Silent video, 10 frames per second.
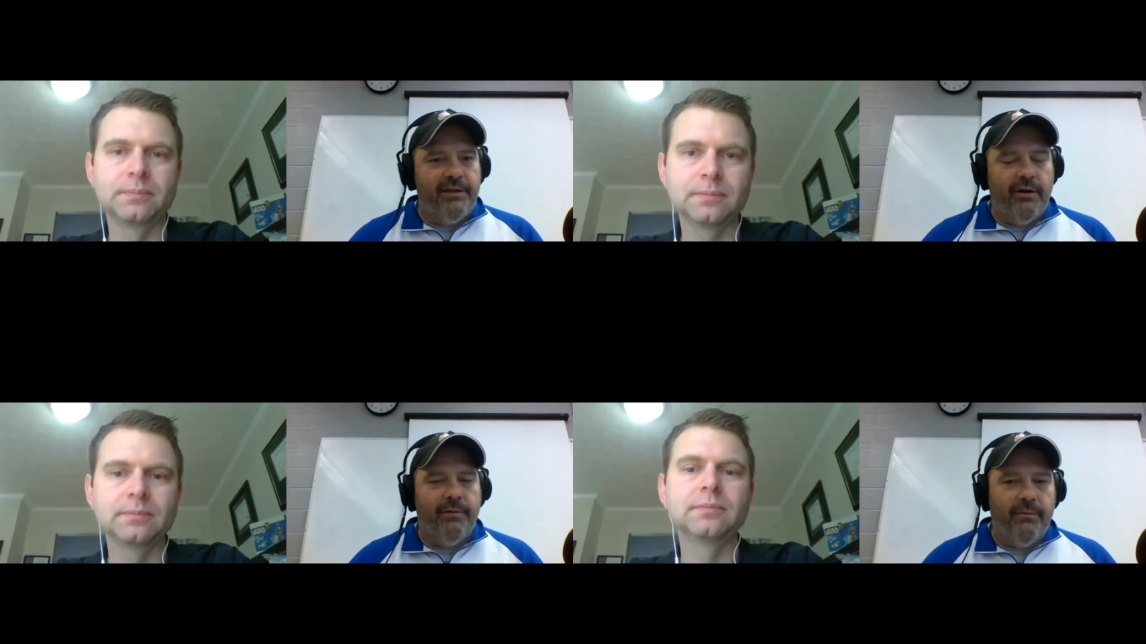
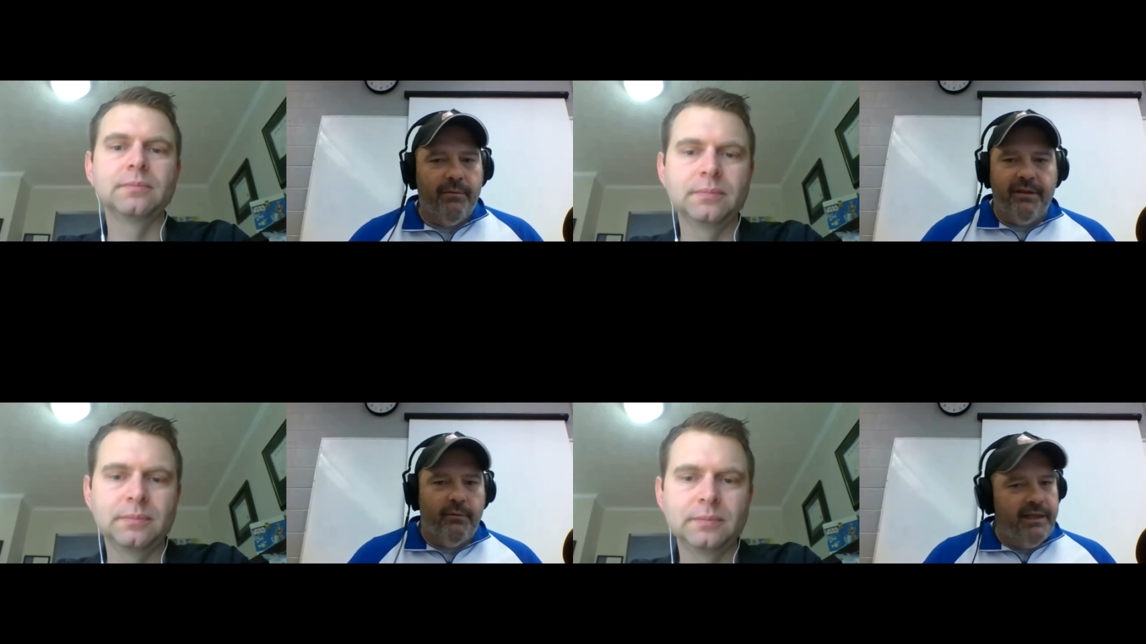Speaker 1: tournament
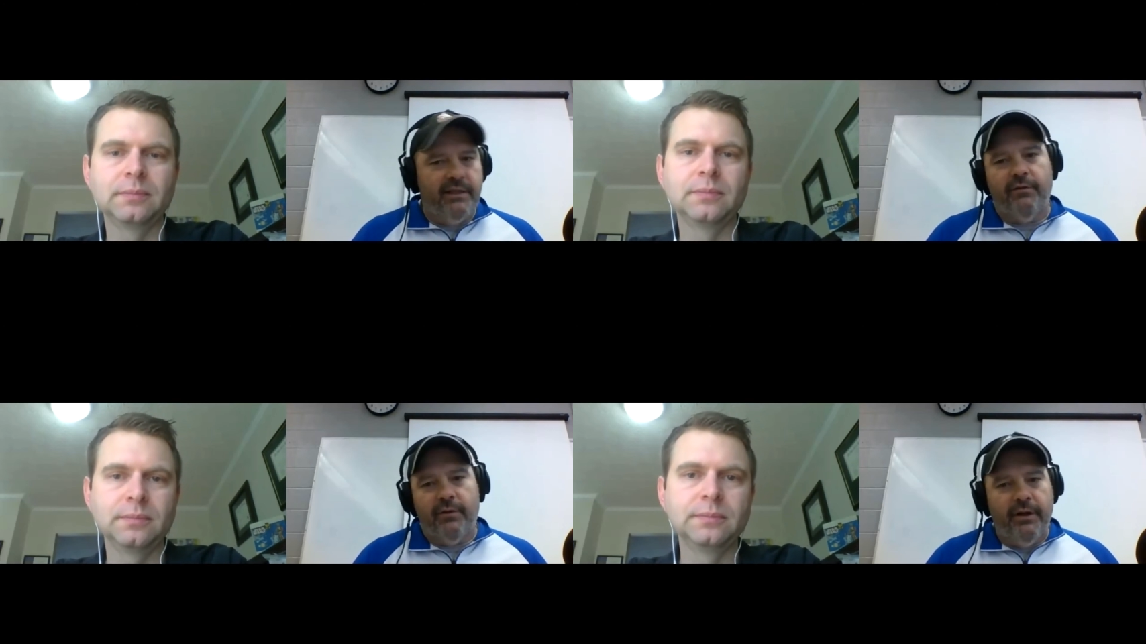with the
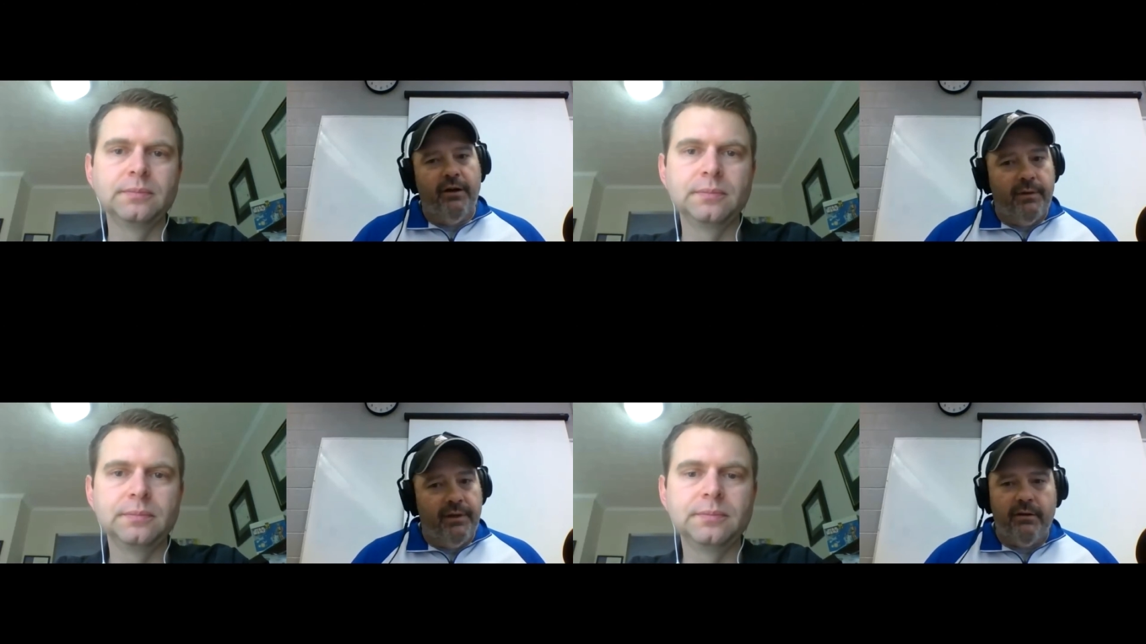wins over, you
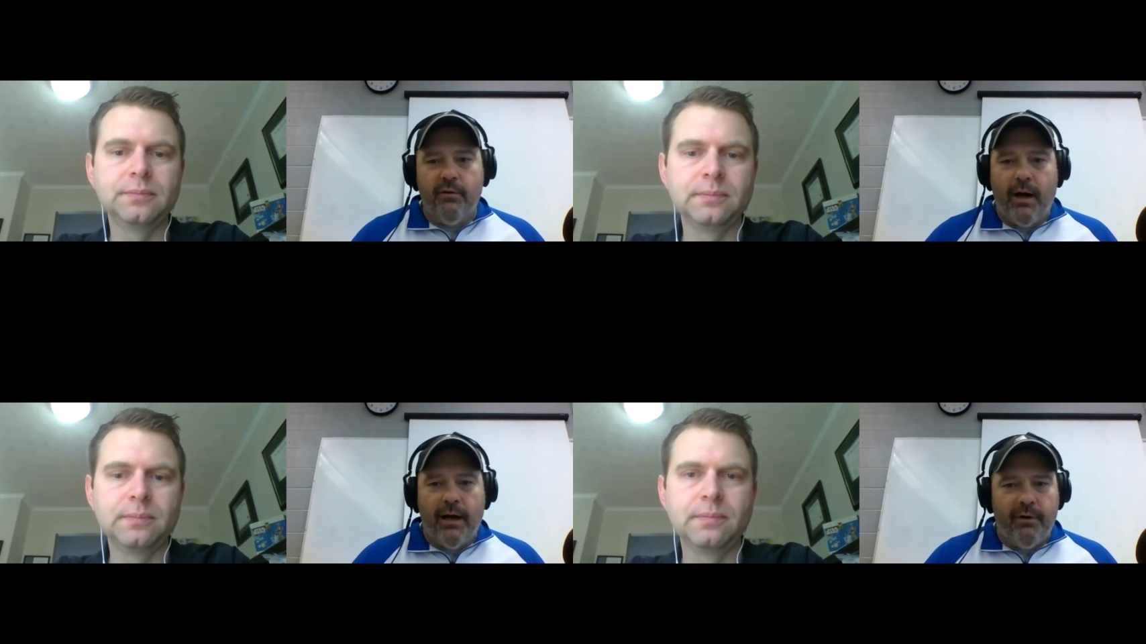know,
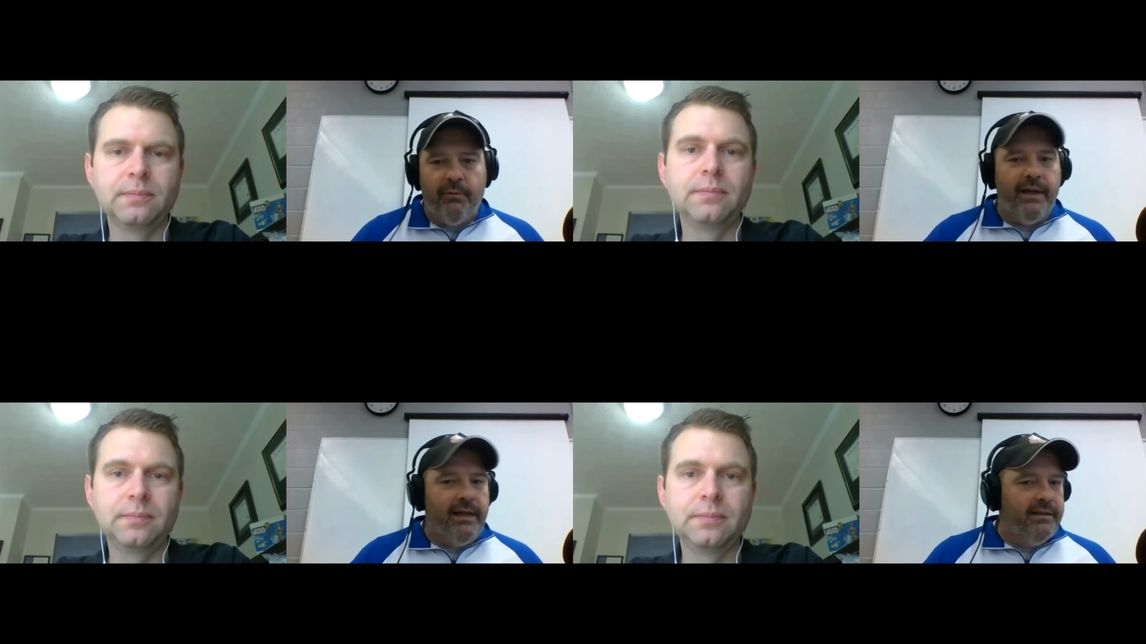quad
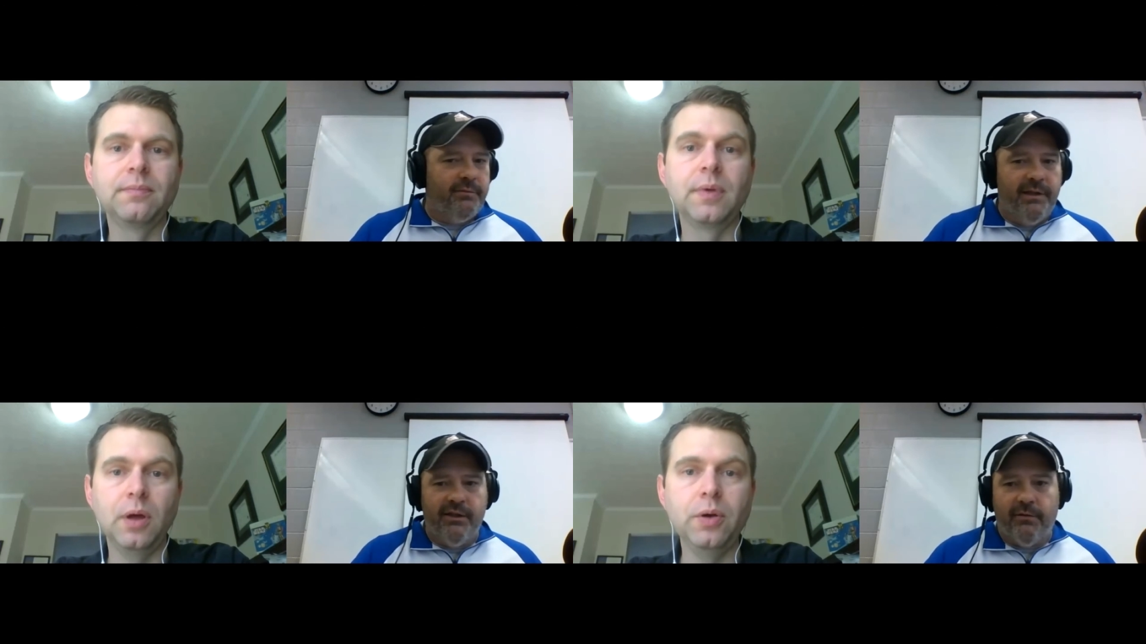one wins,
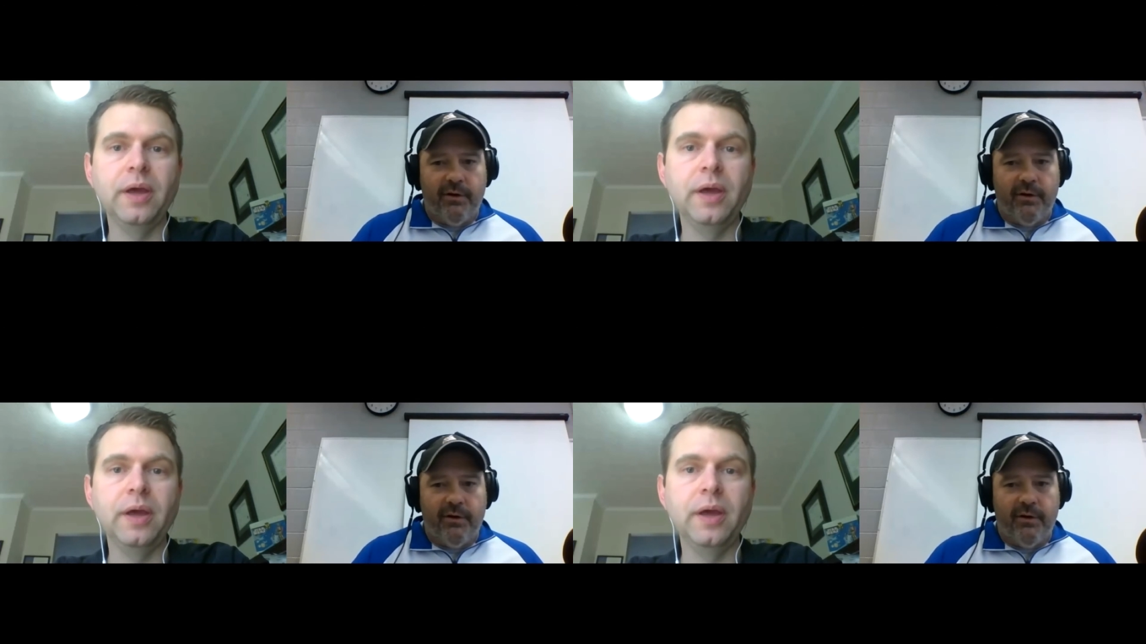wins oh, yeah.